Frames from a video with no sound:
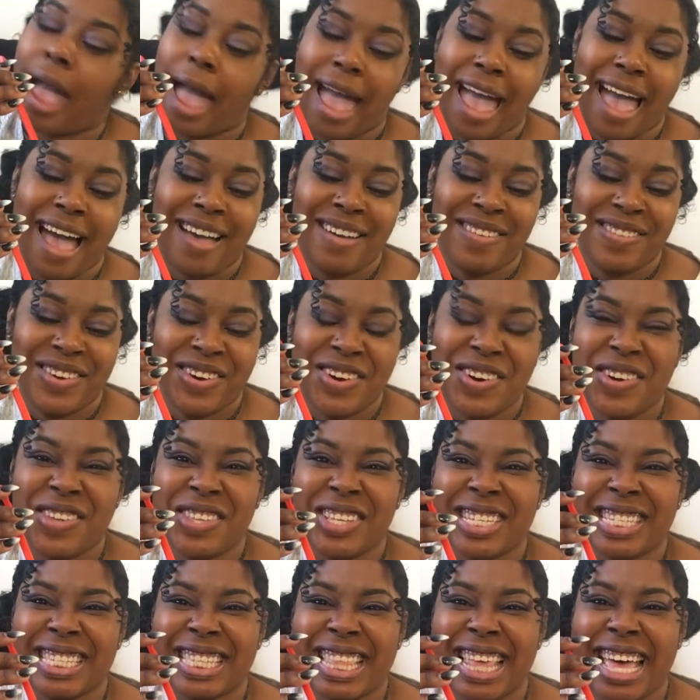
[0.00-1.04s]
How cool
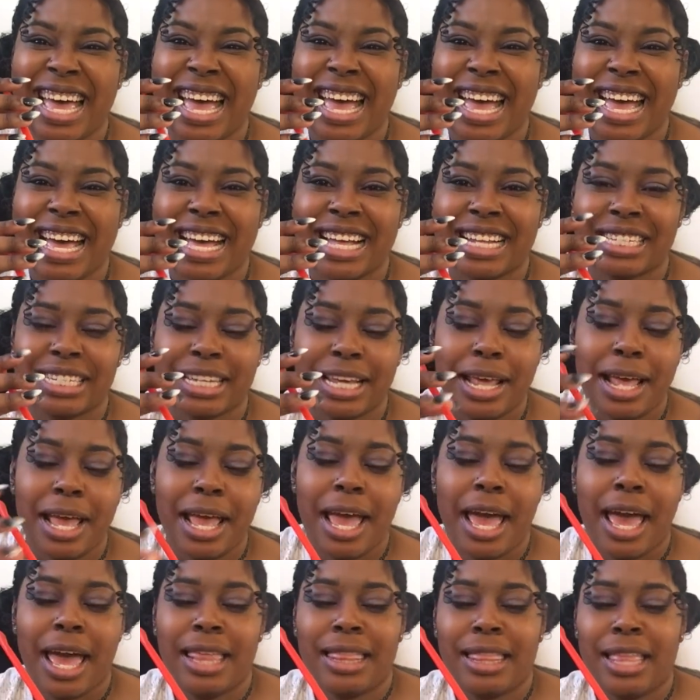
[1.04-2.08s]
is that?
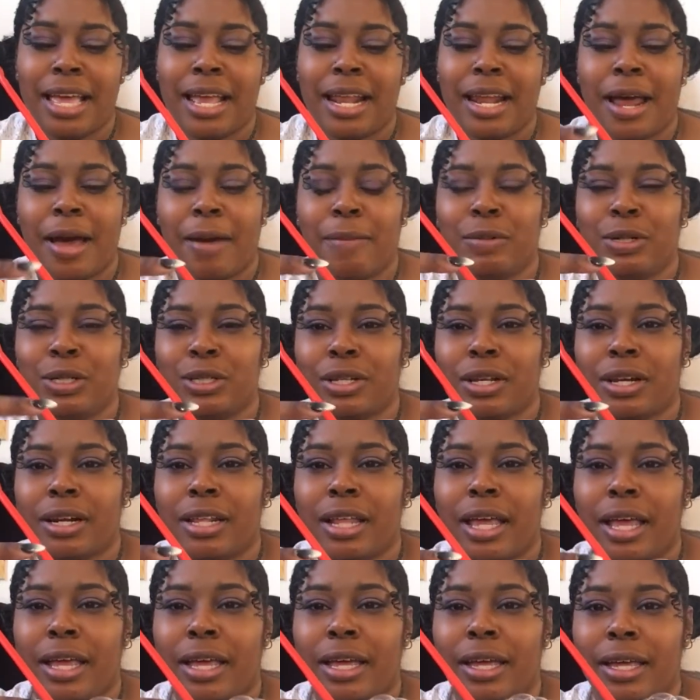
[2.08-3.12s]
And then I'm just gonna
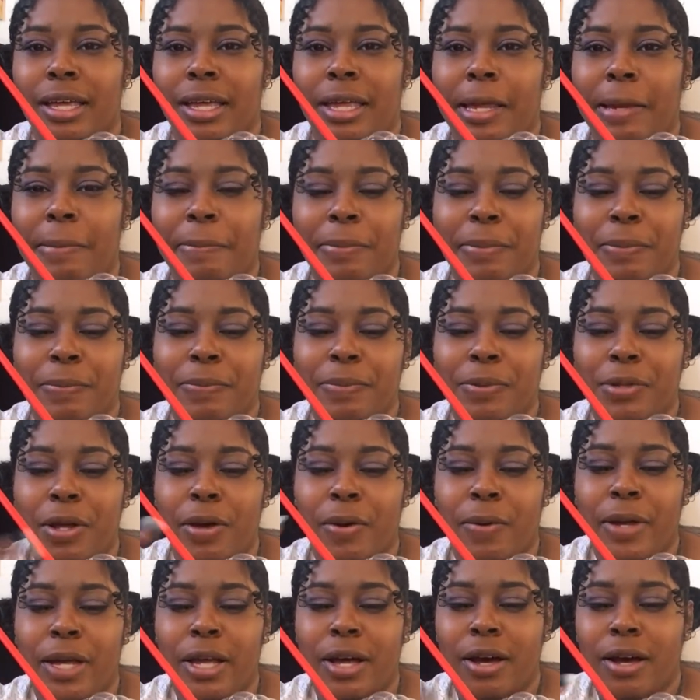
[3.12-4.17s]
like keep
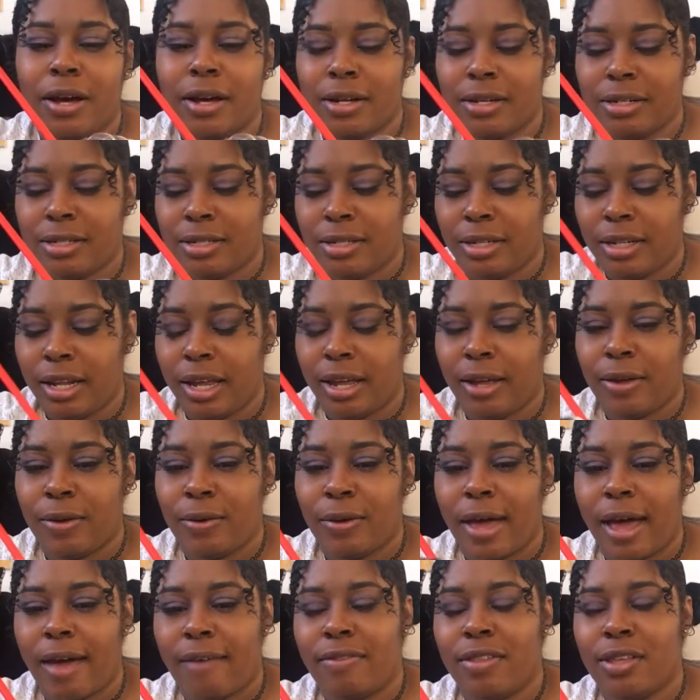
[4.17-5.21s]
blowing on, like
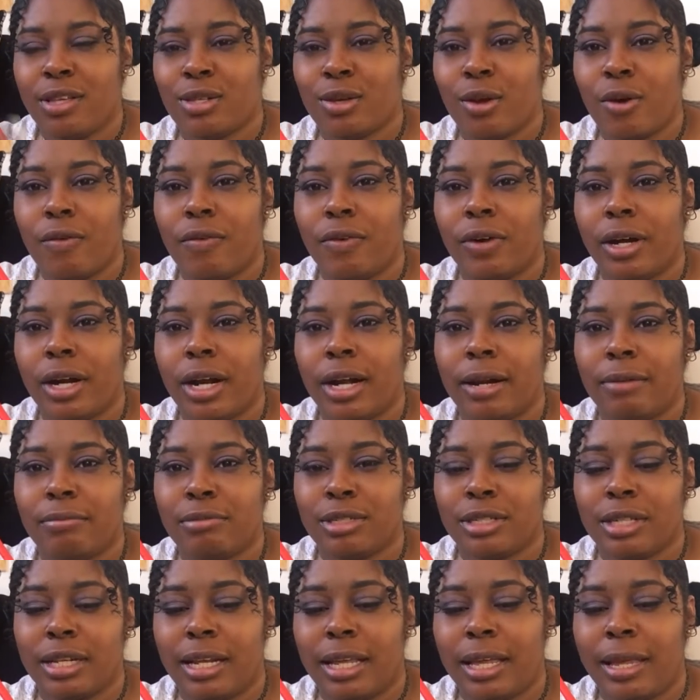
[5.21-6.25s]
have this over, and I'm
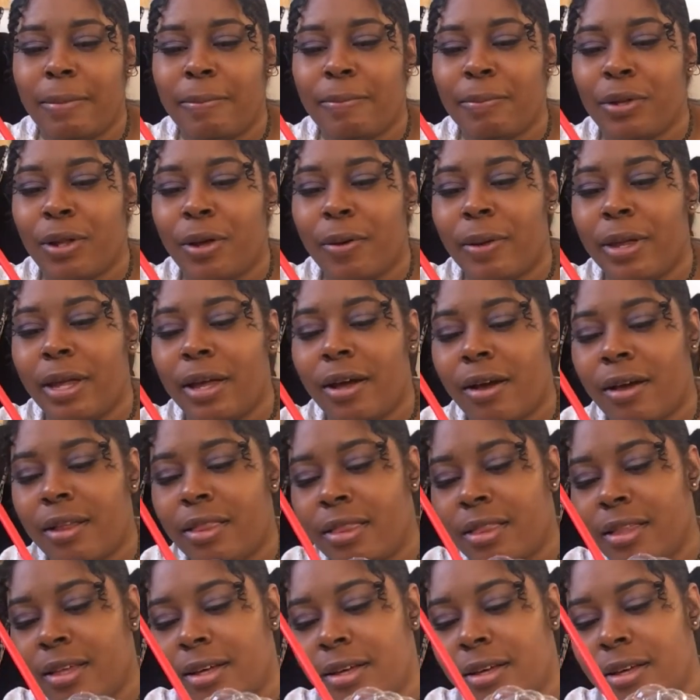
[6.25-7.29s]
just gonna keep blowing on
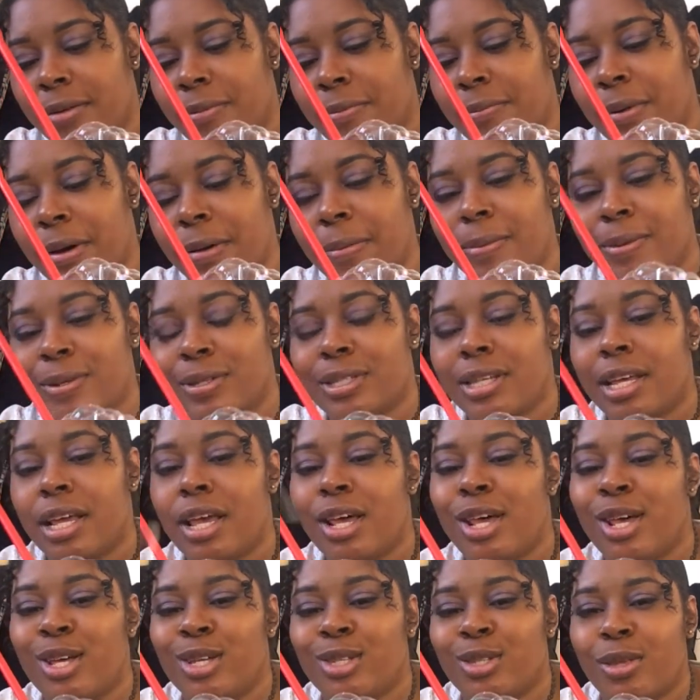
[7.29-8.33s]
the bubbles
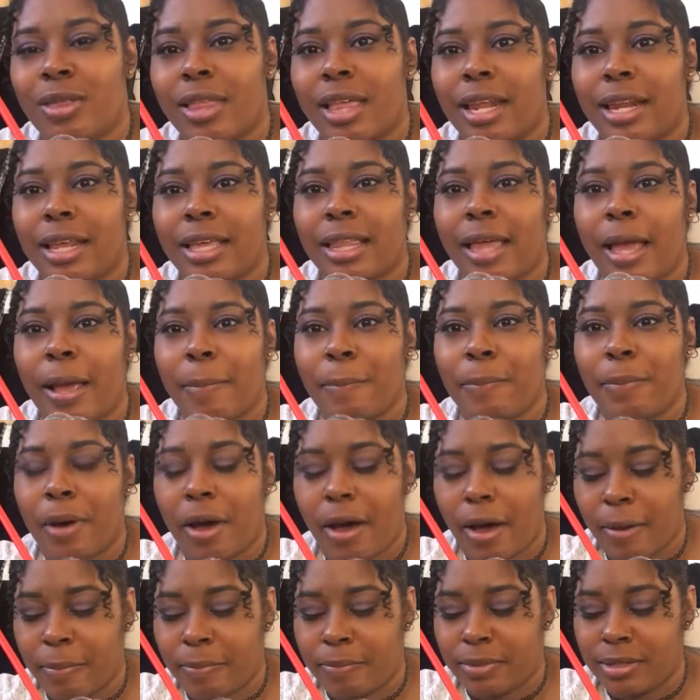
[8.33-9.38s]
so that it like
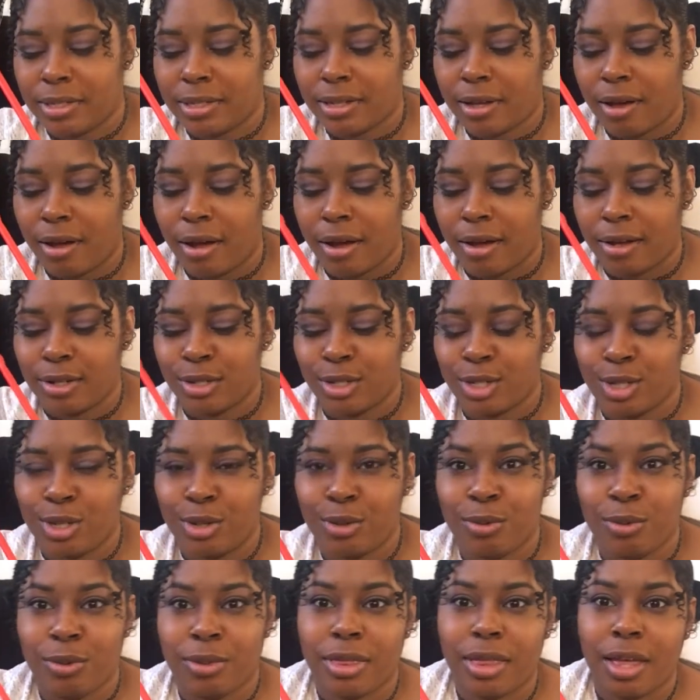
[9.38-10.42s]
pops onto
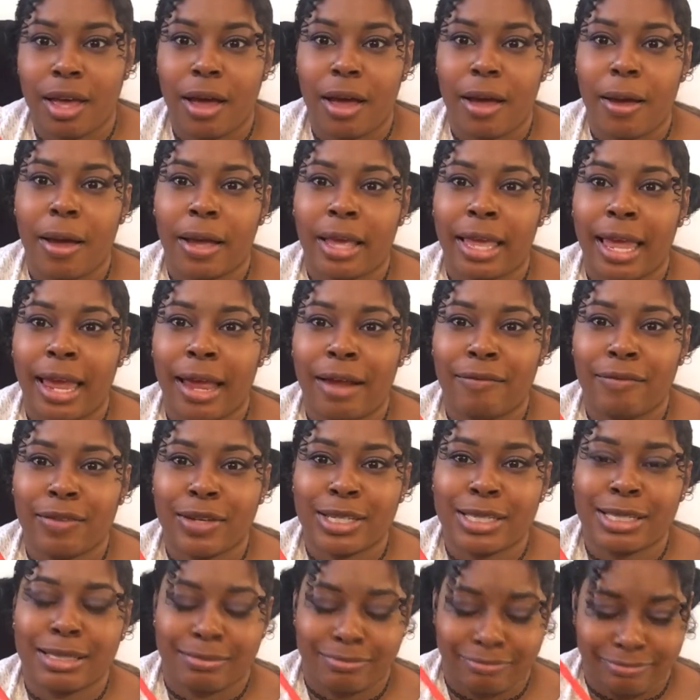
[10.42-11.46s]
the canvas.